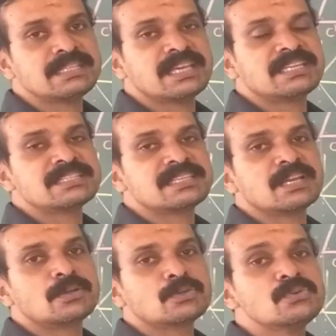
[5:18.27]
that is
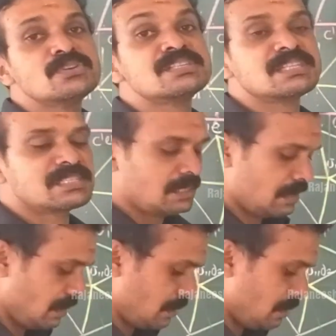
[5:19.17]
equal to 60 degree.
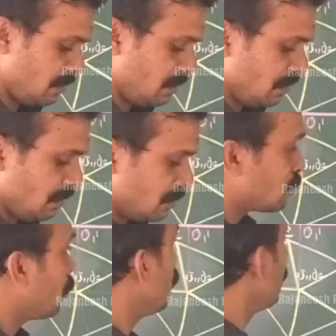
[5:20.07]
So,